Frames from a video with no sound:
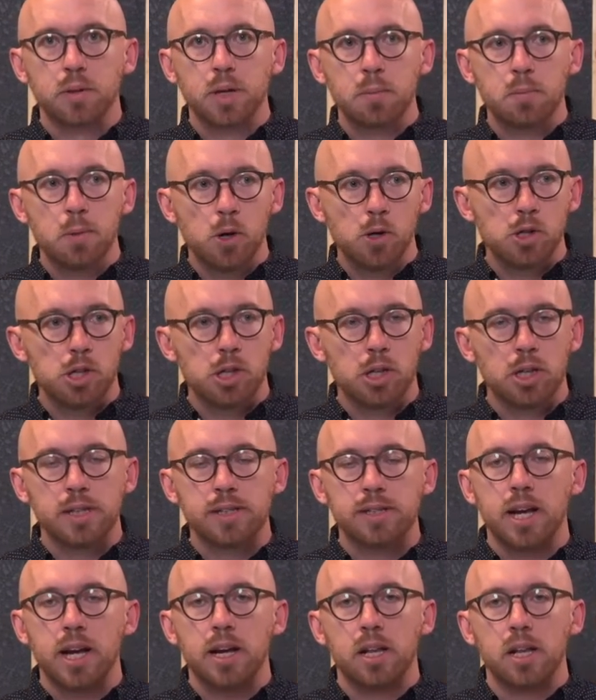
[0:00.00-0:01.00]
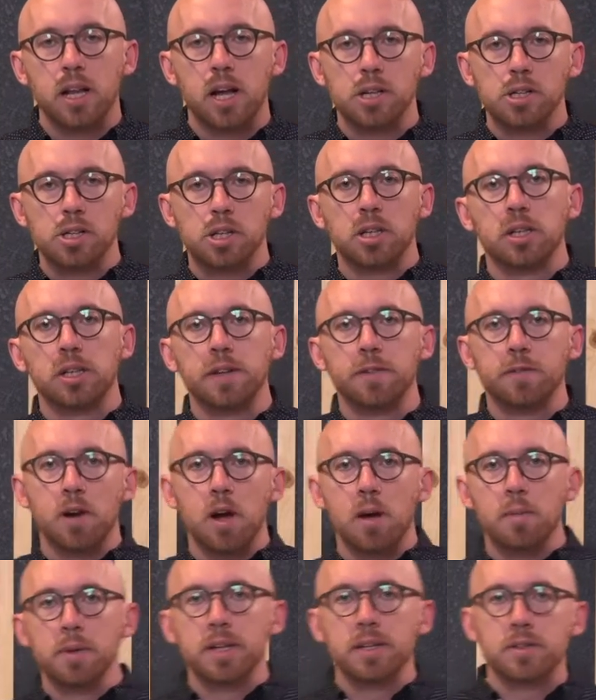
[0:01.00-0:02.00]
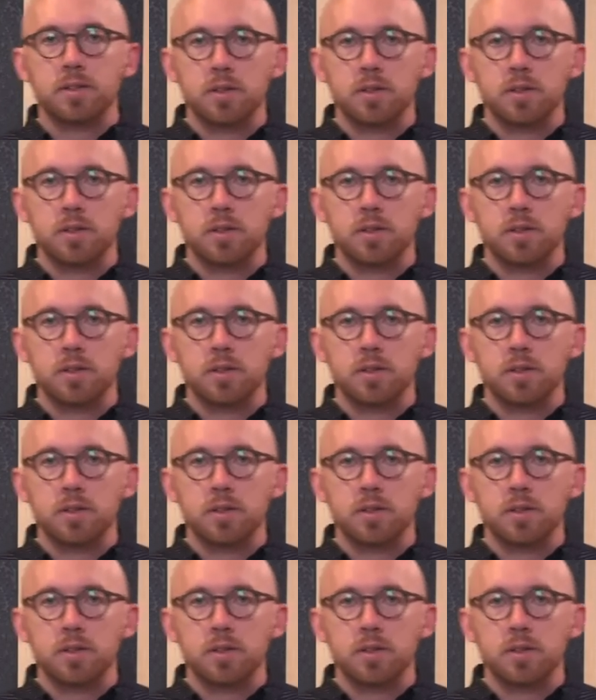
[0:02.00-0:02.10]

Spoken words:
emotionally, psychologically from it.